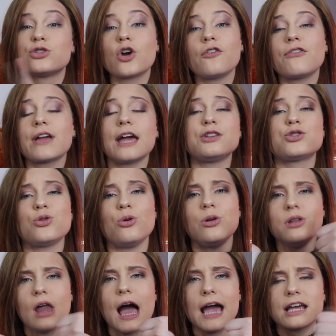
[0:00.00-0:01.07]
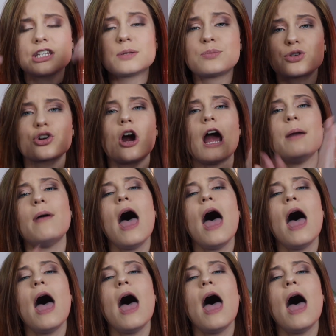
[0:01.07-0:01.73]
Don't forget to like, subscribe,